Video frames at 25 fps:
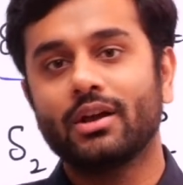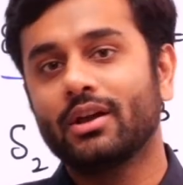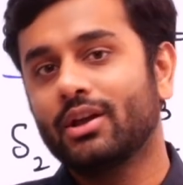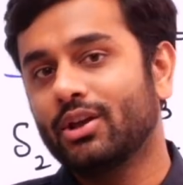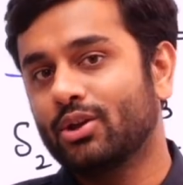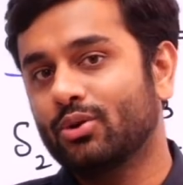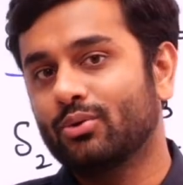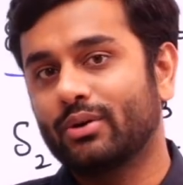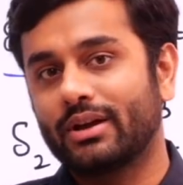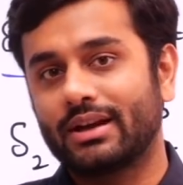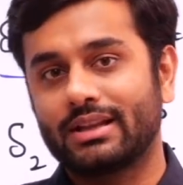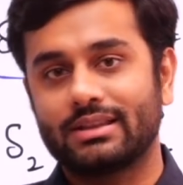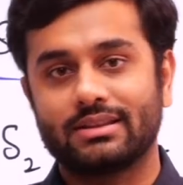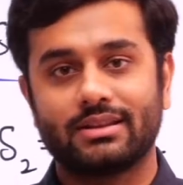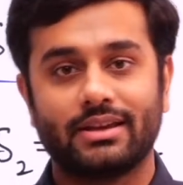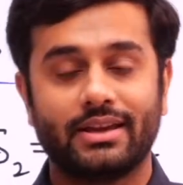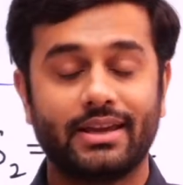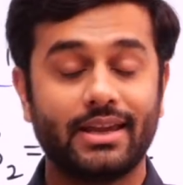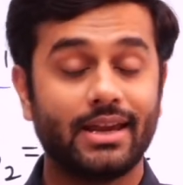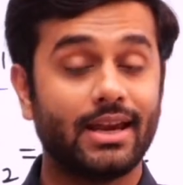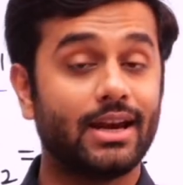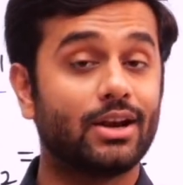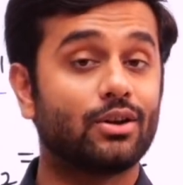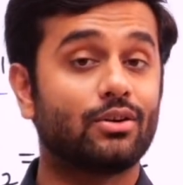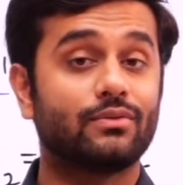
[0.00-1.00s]
You are in the
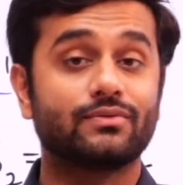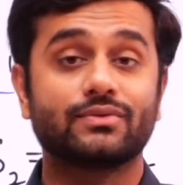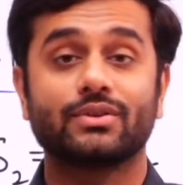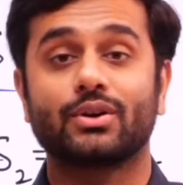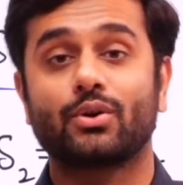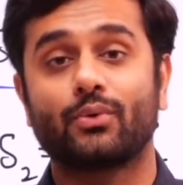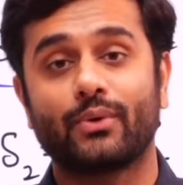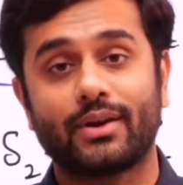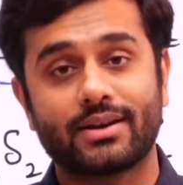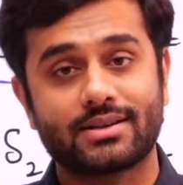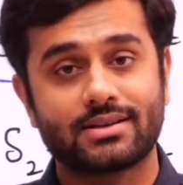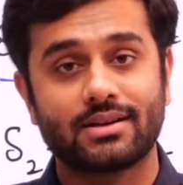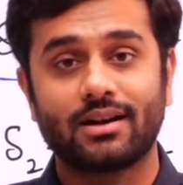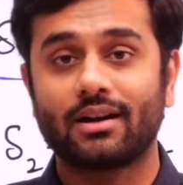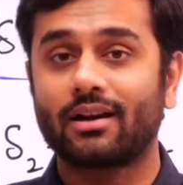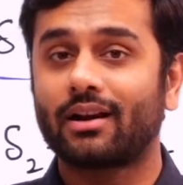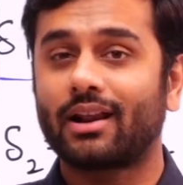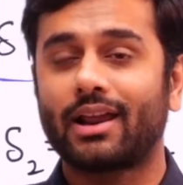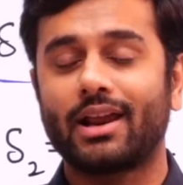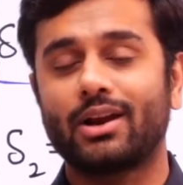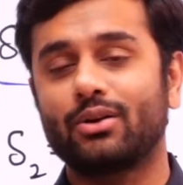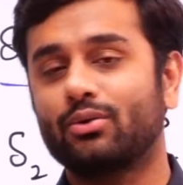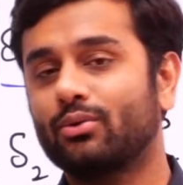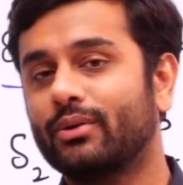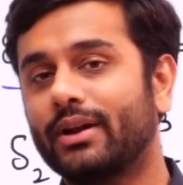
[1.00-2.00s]
heat of the question
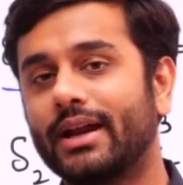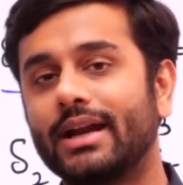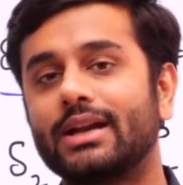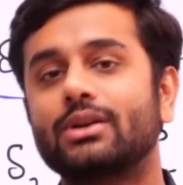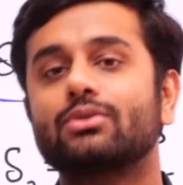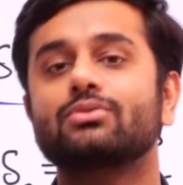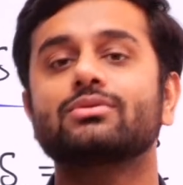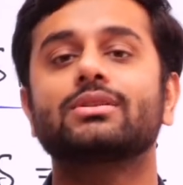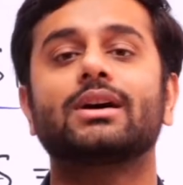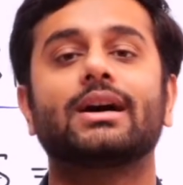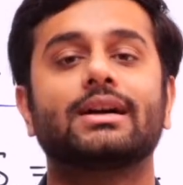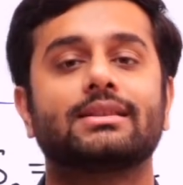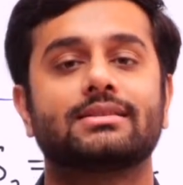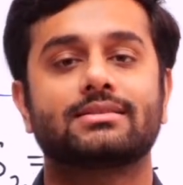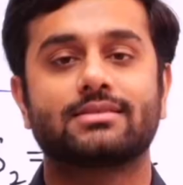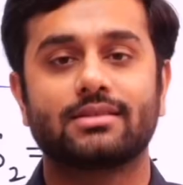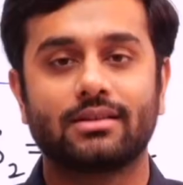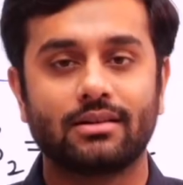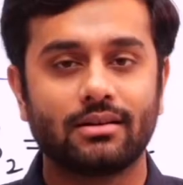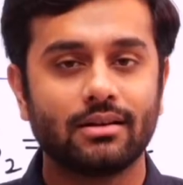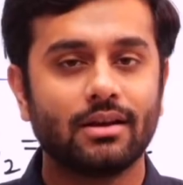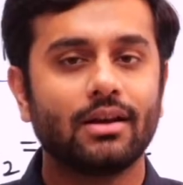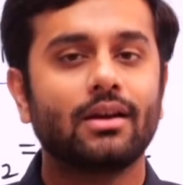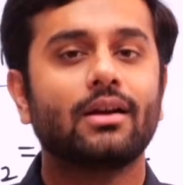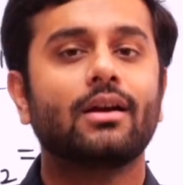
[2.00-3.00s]
trying to get to the
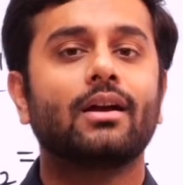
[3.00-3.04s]
answer